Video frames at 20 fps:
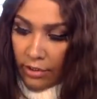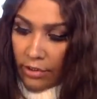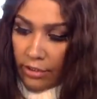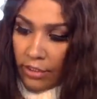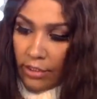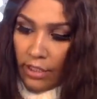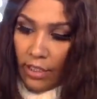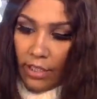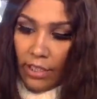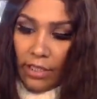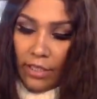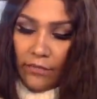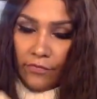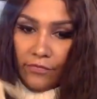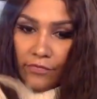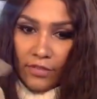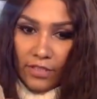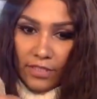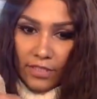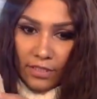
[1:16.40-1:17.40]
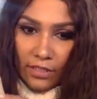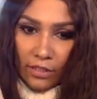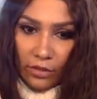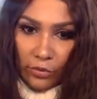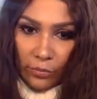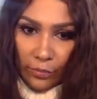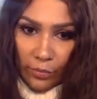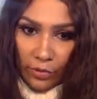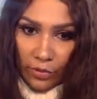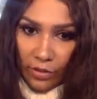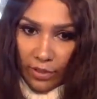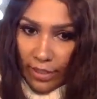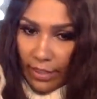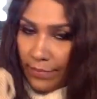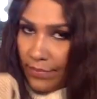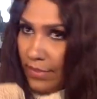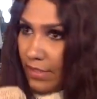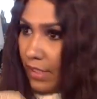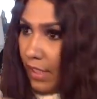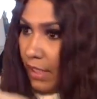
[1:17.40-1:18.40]
It had this little
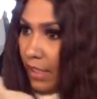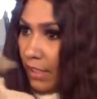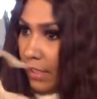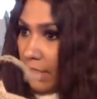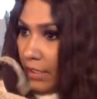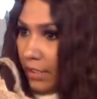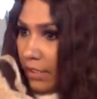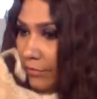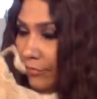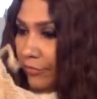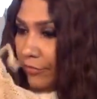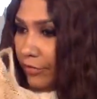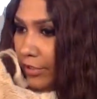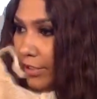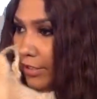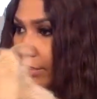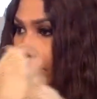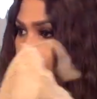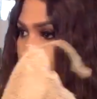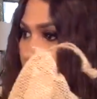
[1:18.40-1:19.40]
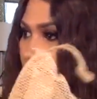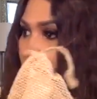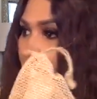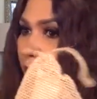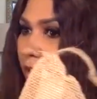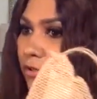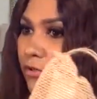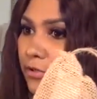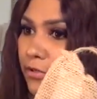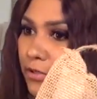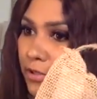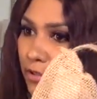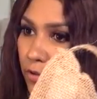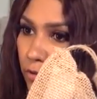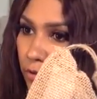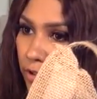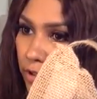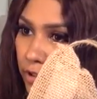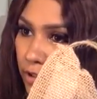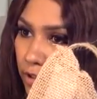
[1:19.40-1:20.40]
burlap sack, and I feel like there's a letter
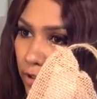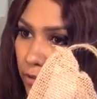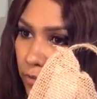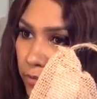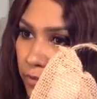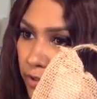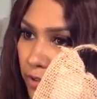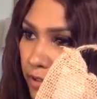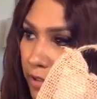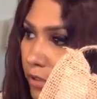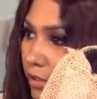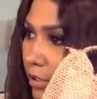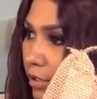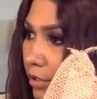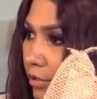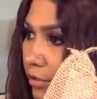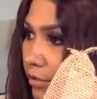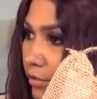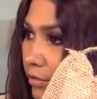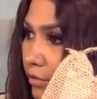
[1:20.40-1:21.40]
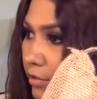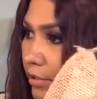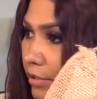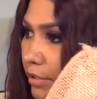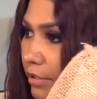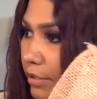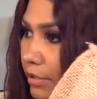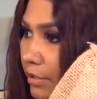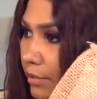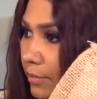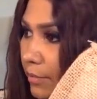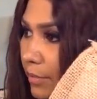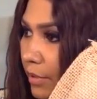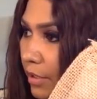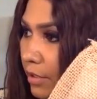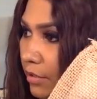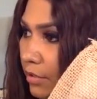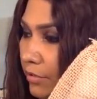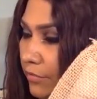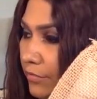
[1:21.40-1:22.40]
or a note in there and a
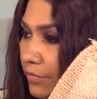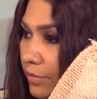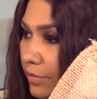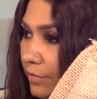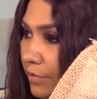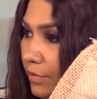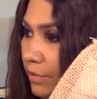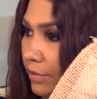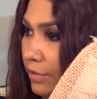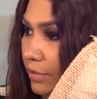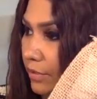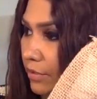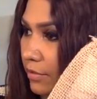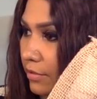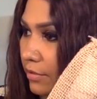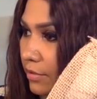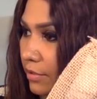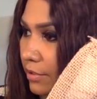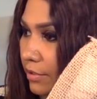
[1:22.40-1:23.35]
bottle of something. So